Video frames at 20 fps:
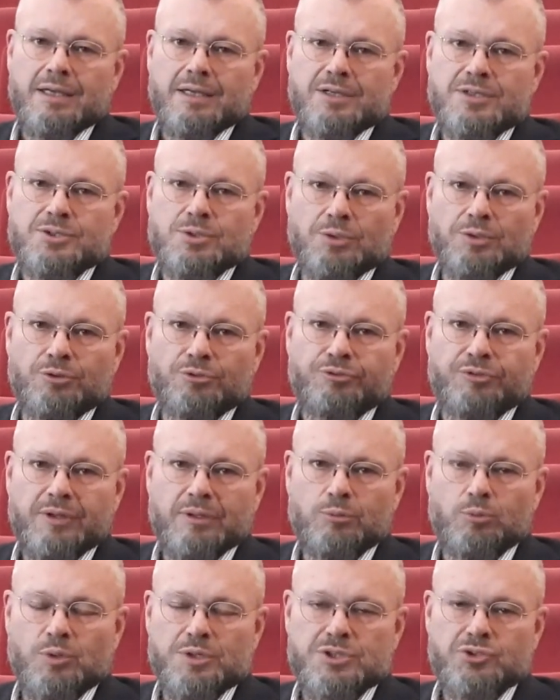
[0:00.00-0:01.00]
So the
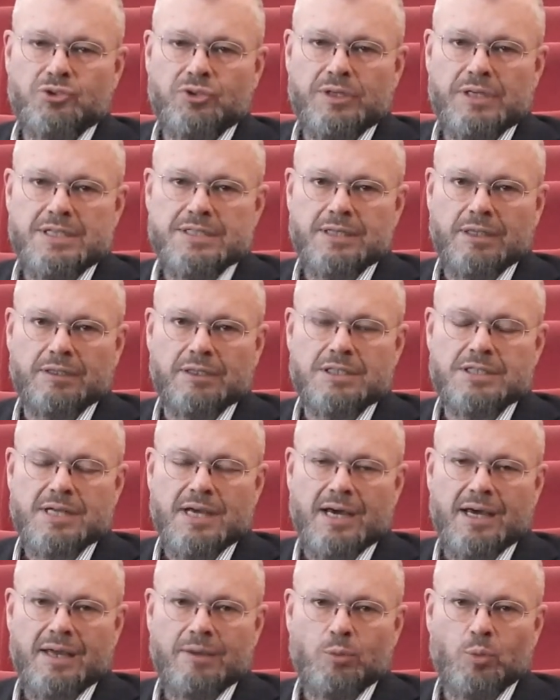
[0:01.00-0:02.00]
film was released at the
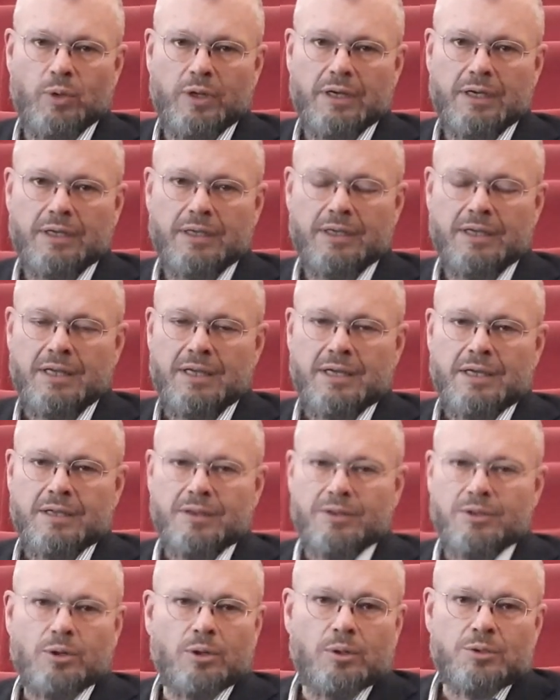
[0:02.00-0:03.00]
time when
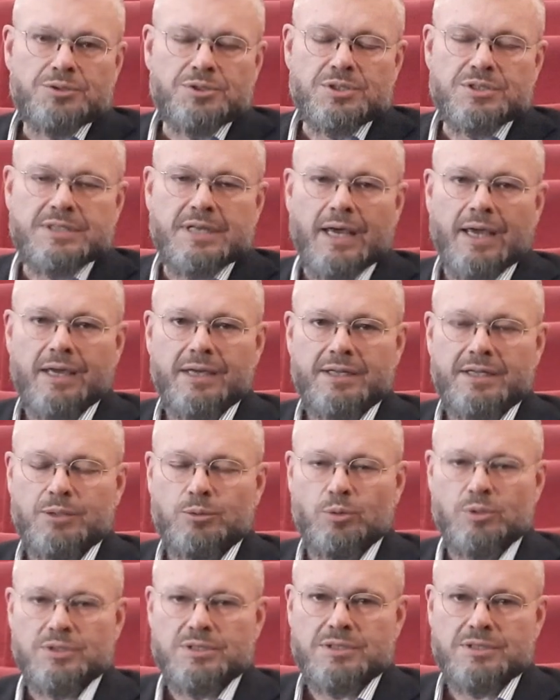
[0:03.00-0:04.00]
the whole society
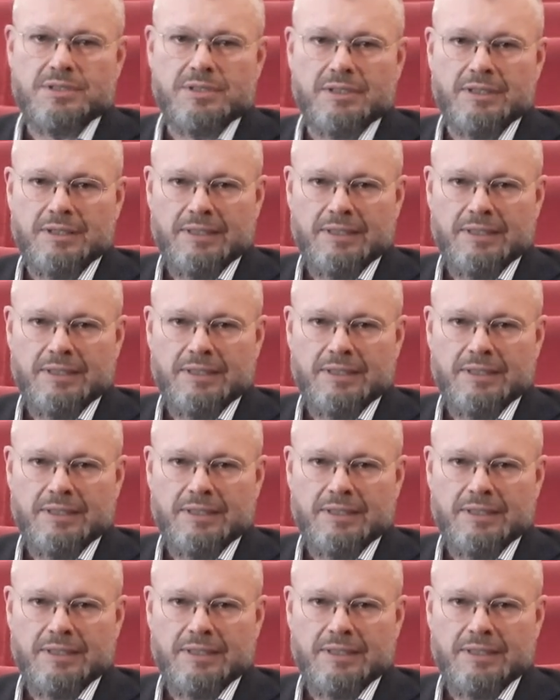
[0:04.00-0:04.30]
was